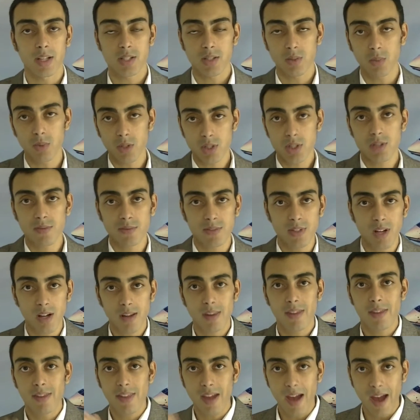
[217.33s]
So once you've
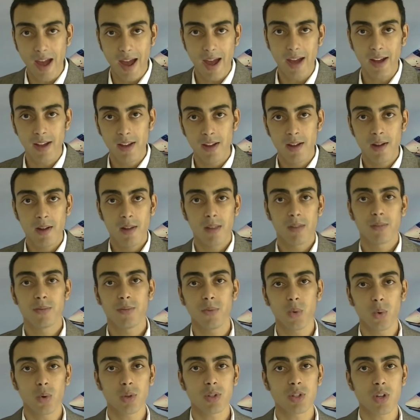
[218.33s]
done that
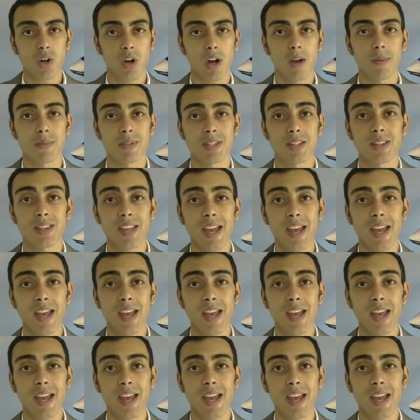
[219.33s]
4 times,